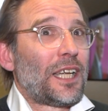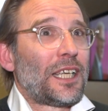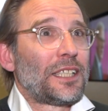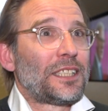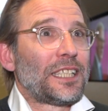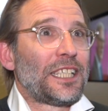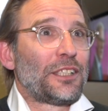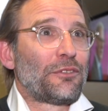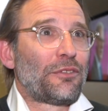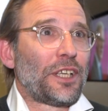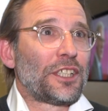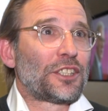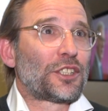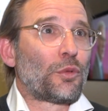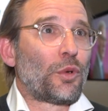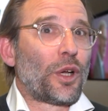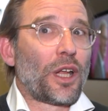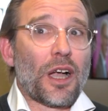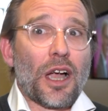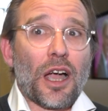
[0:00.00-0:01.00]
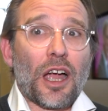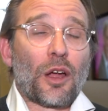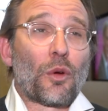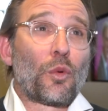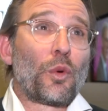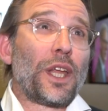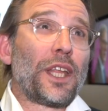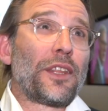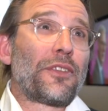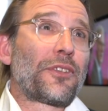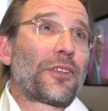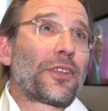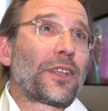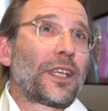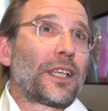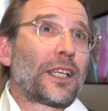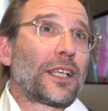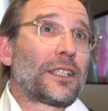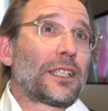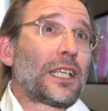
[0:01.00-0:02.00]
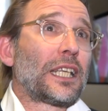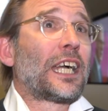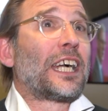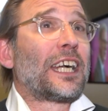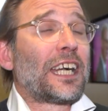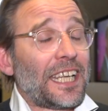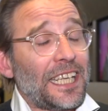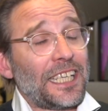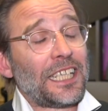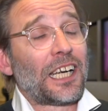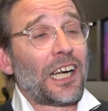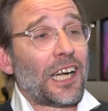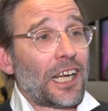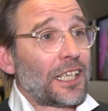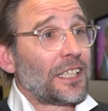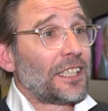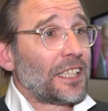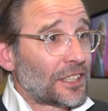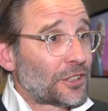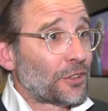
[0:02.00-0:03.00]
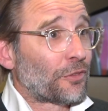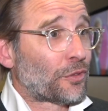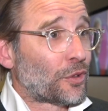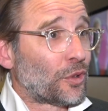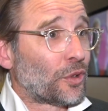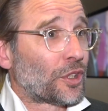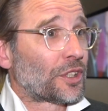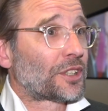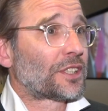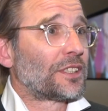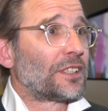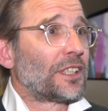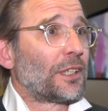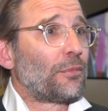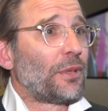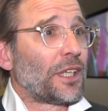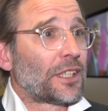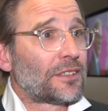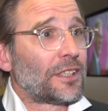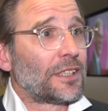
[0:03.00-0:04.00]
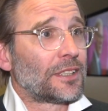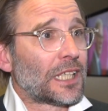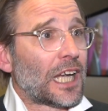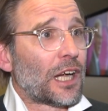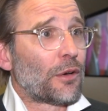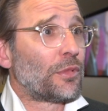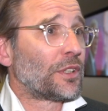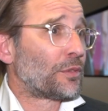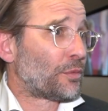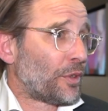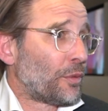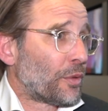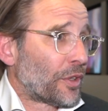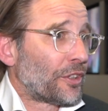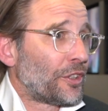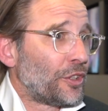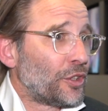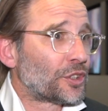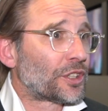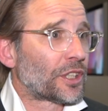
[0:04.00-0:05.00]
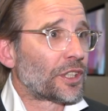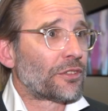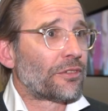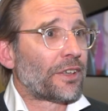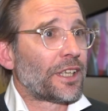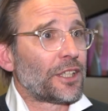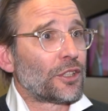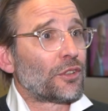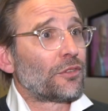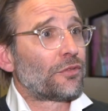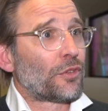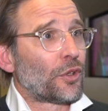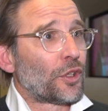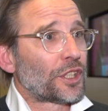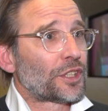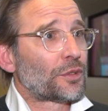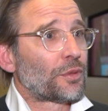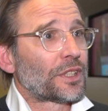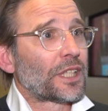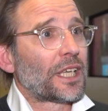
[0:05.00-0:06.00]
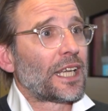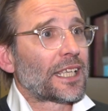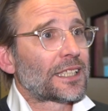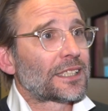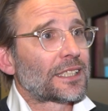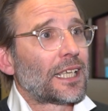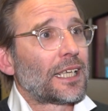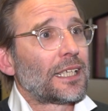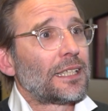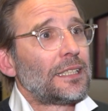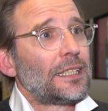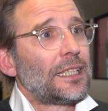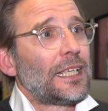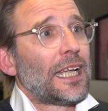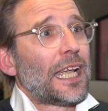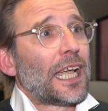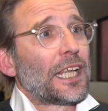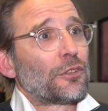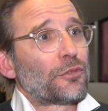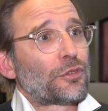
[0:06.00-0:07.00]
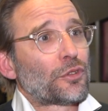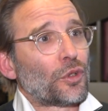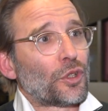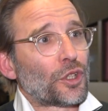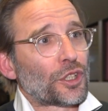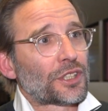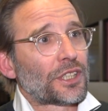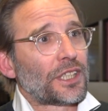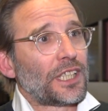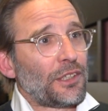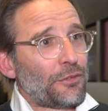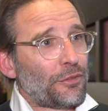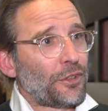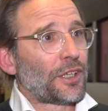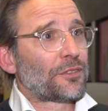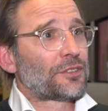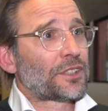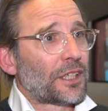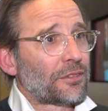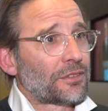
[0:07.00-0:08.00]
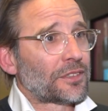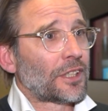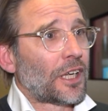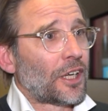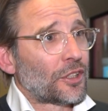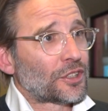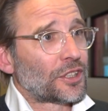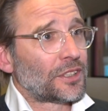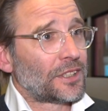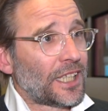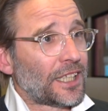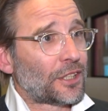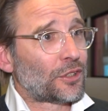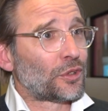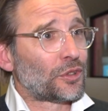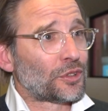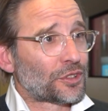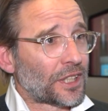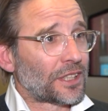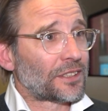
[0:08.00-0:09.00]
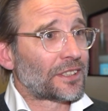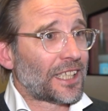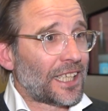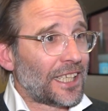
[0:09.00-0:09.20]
The innovation we are with AI is of course a big thing now, but we were using it already on voice with Alexa. And of course, if you have 7,000 gig call center